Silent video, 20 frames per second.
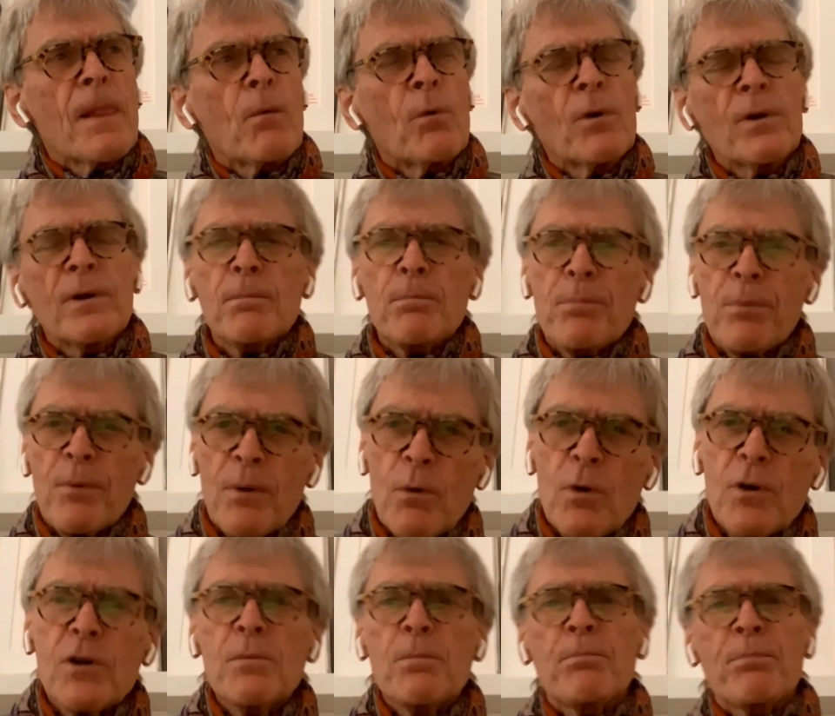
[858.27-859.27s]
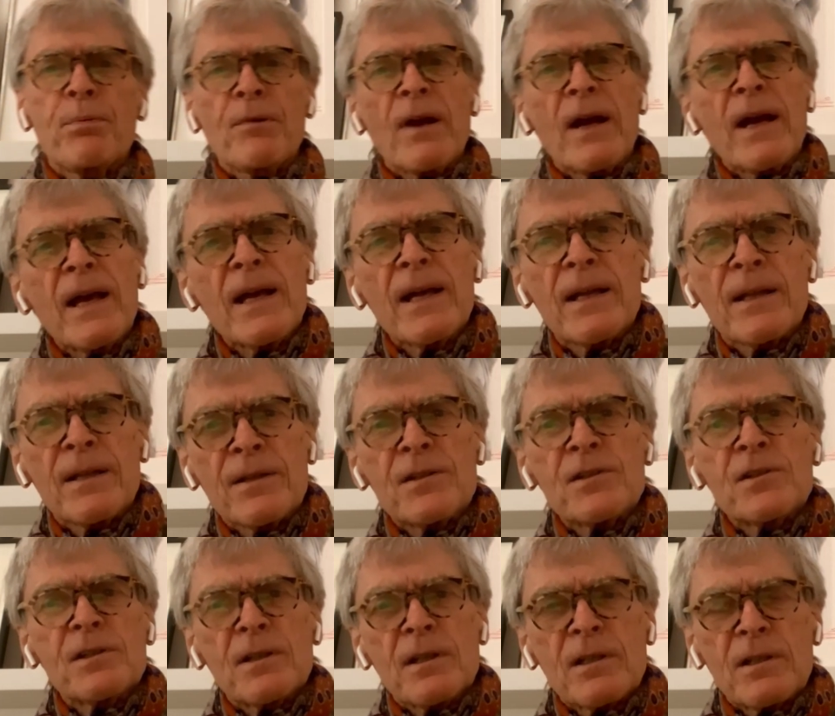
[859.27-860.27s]
What could
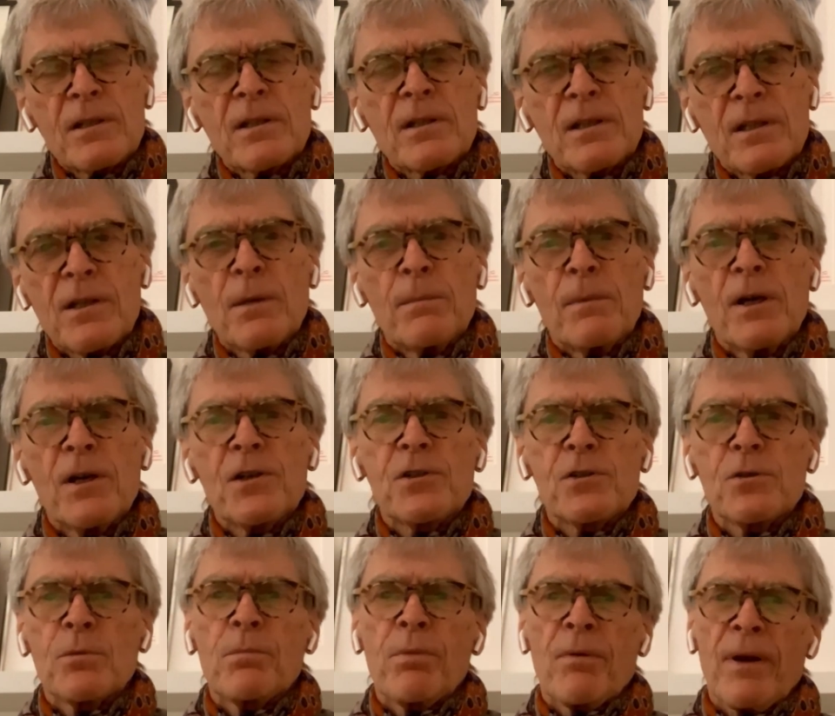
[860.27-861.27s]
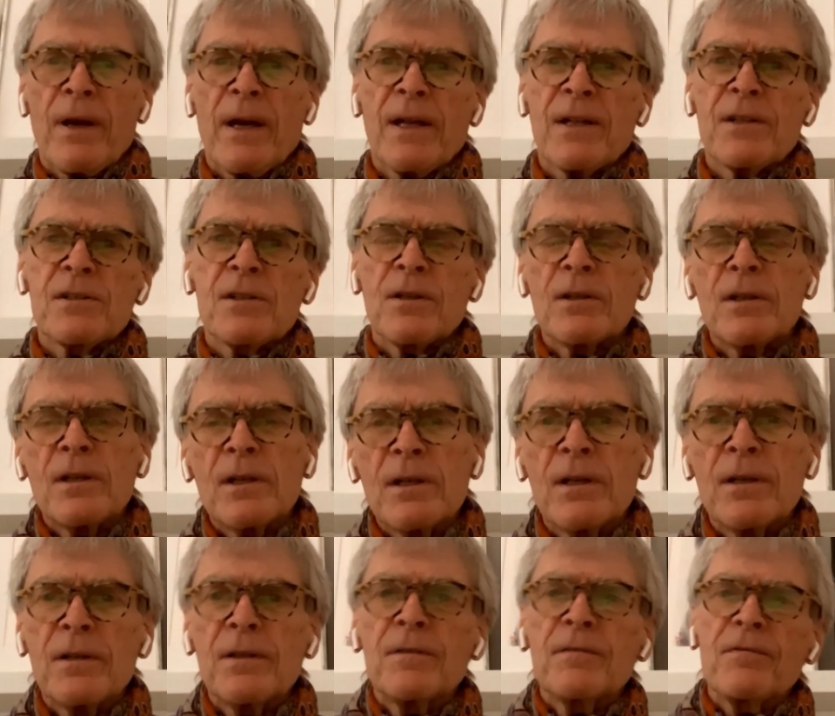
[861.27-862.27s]
brands, commercial brands,
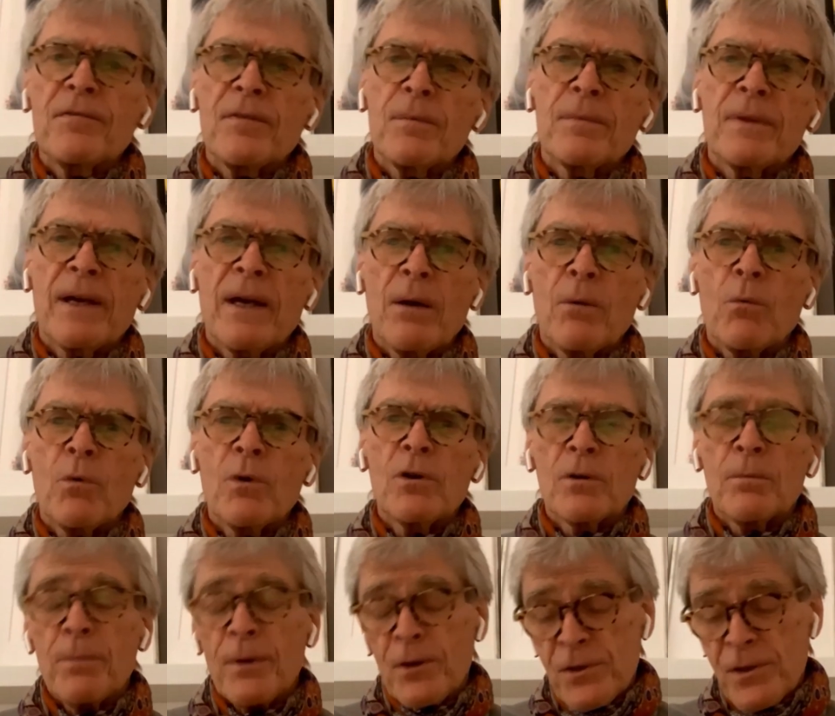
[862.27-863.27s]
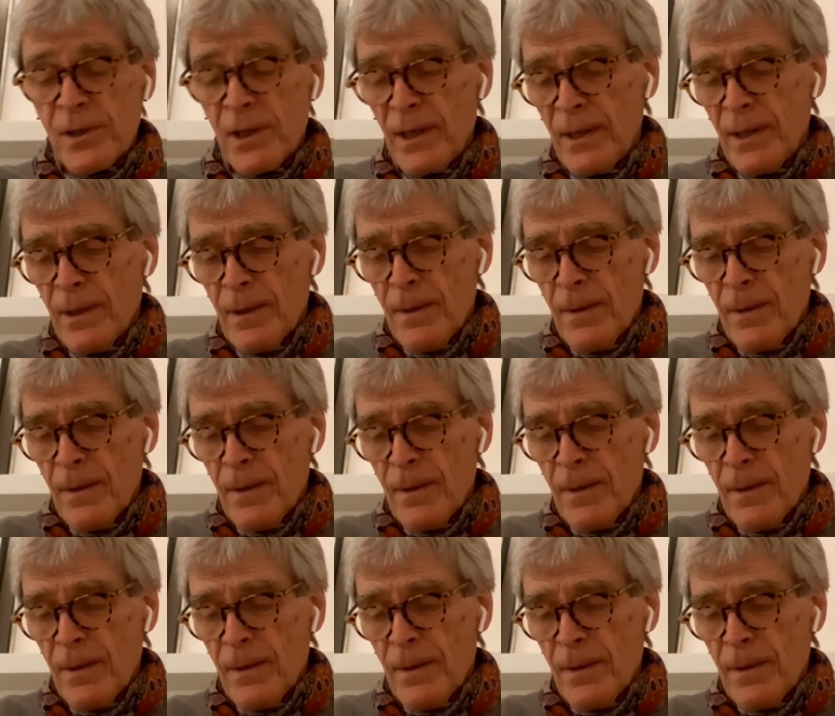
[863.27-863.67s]
learn from that world? Because